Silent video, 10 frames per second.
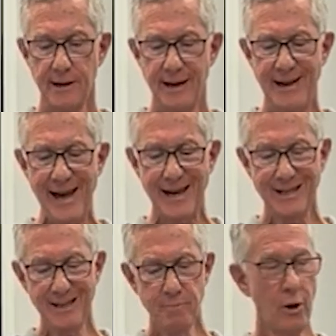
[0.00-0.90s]
and
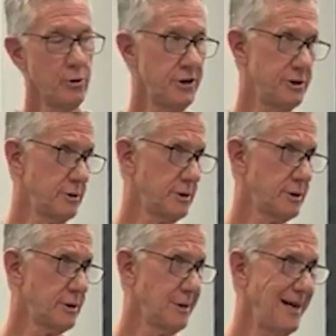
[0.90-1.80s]
has emotions,
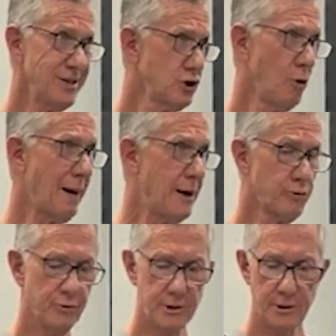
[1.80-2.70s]
has no
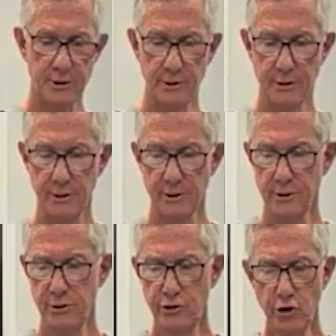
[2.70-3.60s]
boundaries,
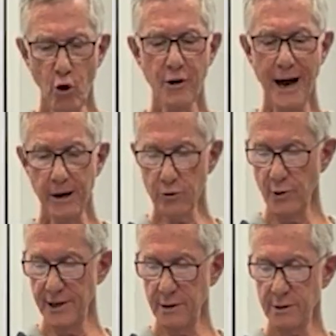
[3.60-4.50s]
no
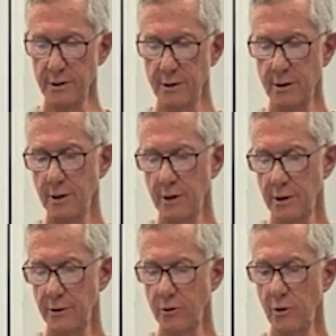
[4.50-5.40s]
guardrails.
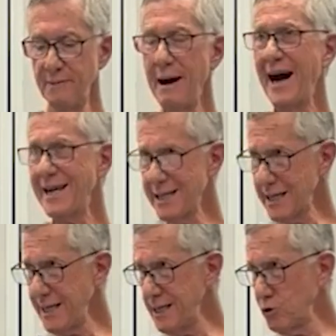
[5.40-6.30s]
The mind
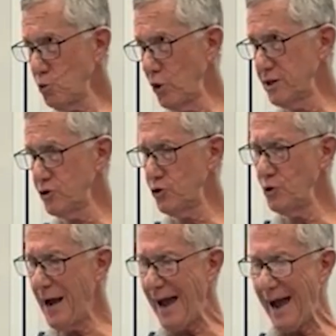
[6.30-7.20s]
leads one
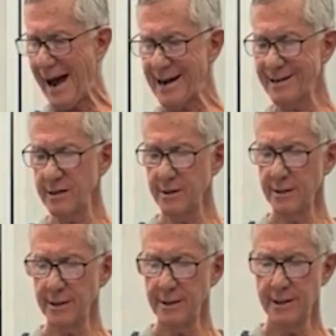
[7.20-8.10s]
to act
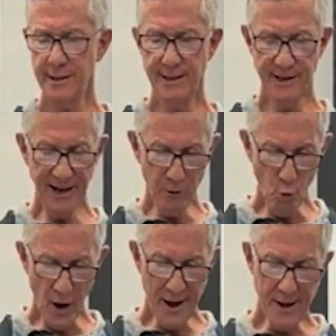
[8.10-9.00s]
in a
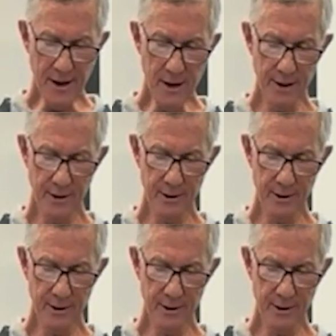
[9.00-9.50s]
way